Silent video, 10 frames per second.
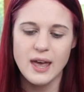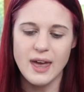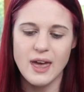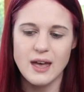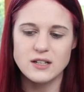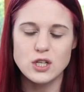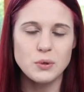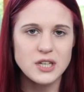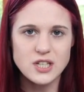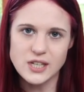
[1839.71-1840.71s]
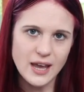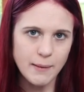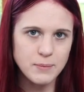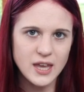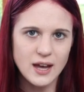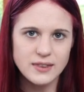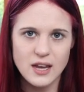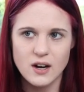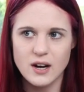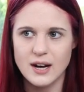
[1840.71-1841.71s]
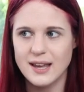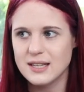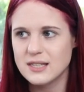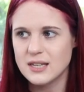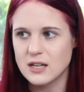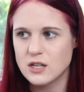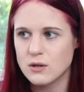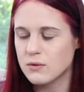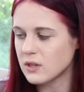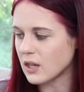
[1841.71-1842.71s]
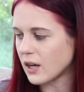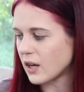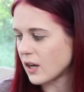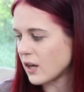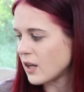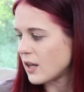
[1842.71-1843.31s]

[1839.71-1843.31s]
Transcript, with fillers: And you can DM me on there and I can send you the